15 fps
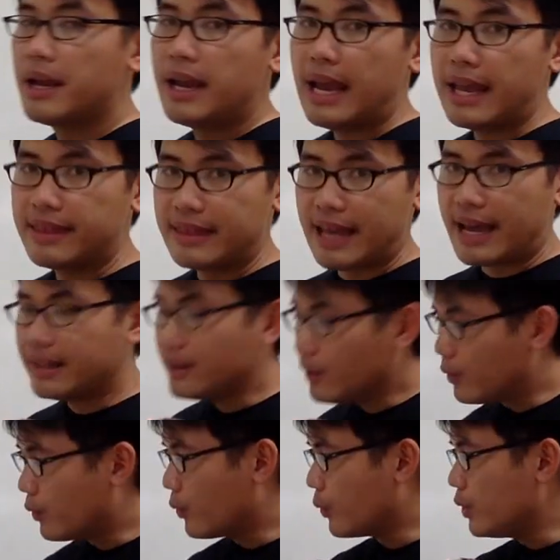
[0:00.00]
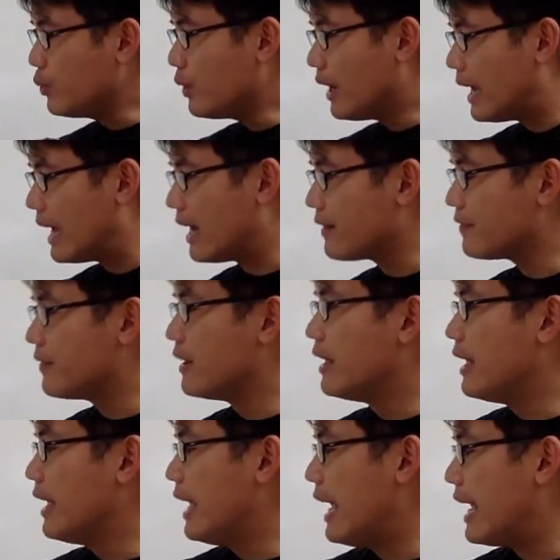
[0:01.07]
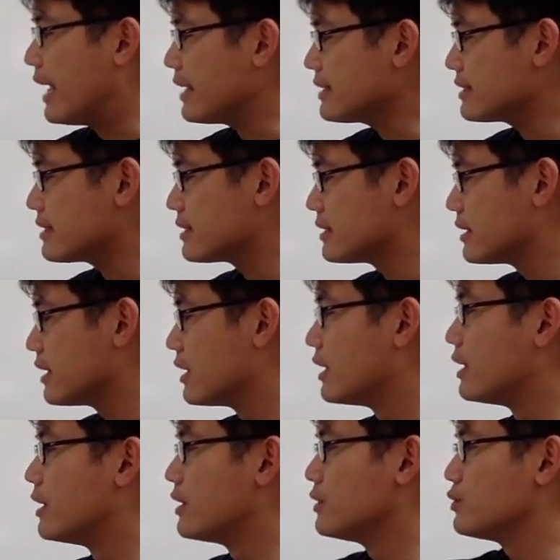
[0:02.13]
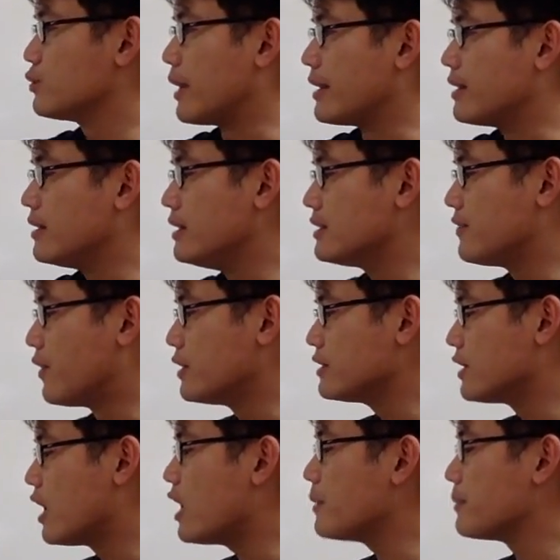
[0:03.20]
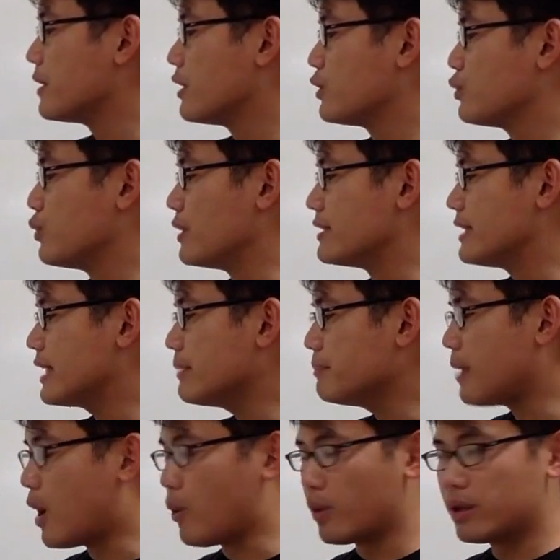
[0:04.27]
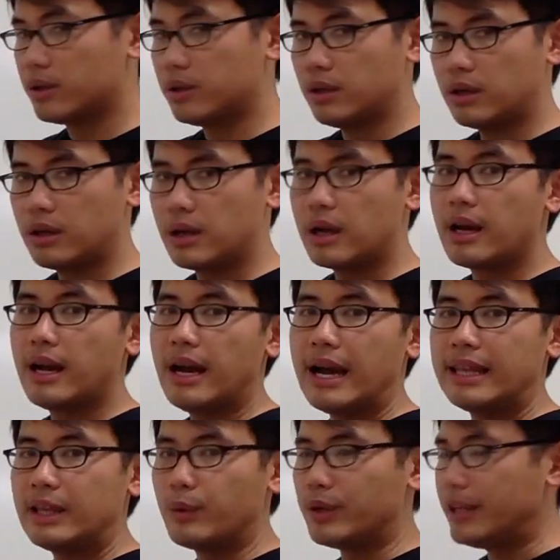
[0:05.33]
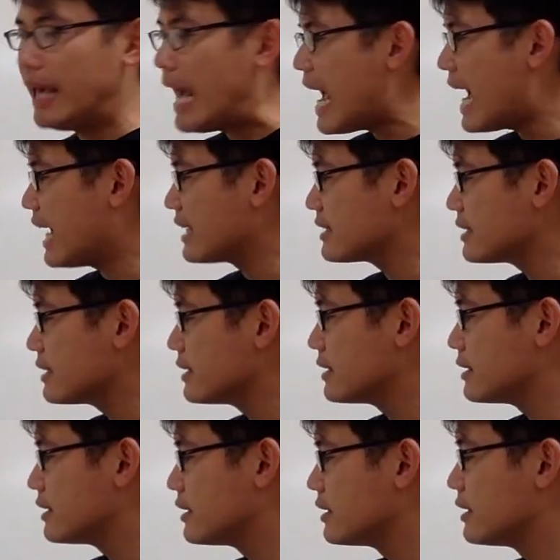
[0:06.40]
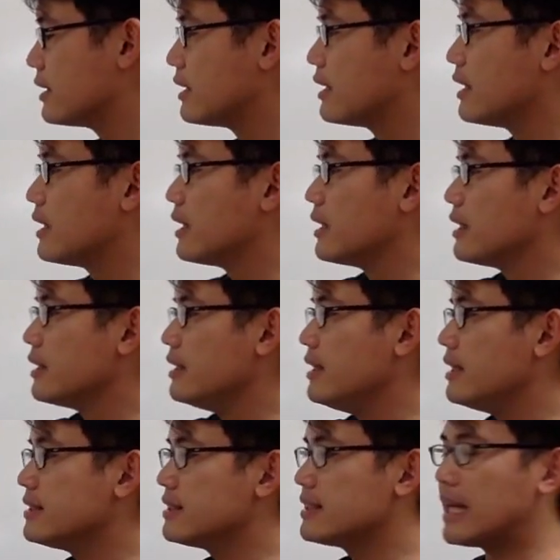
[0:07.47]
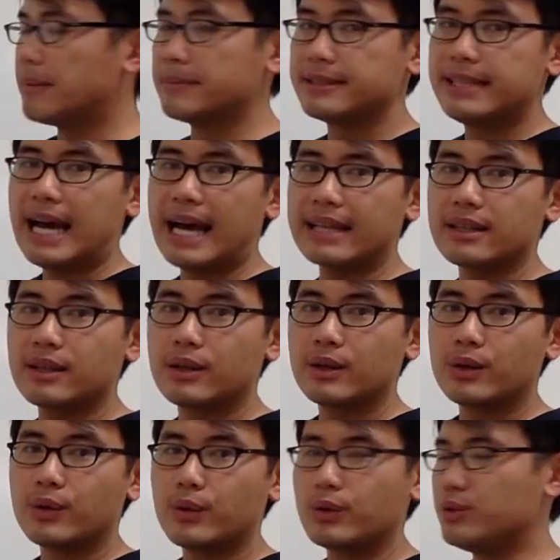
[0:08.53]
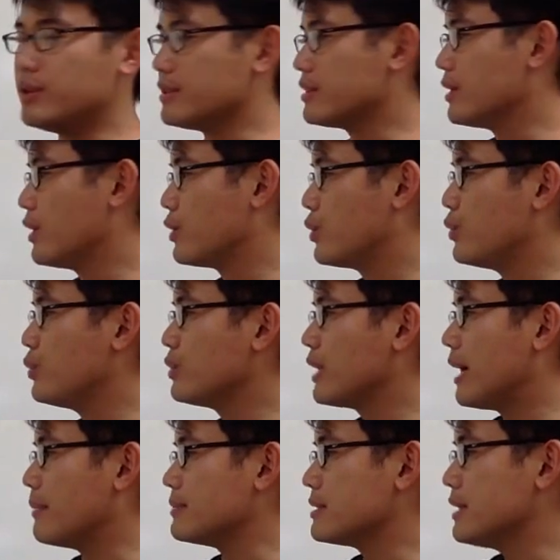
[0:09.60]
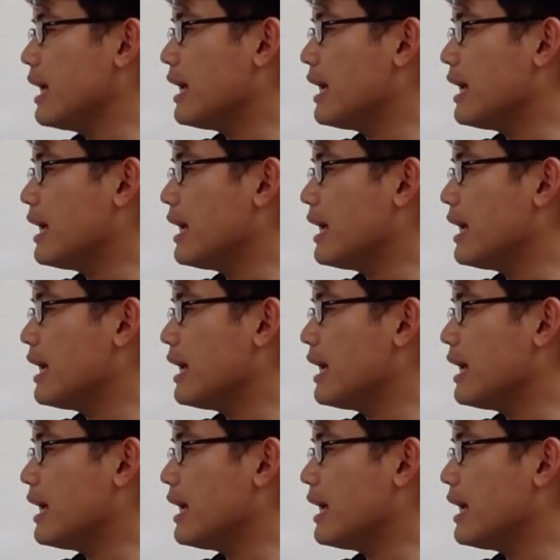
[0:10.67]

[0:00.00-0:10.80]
And then we will have x, right, this first term to a second power. And then we add this times that, which is two times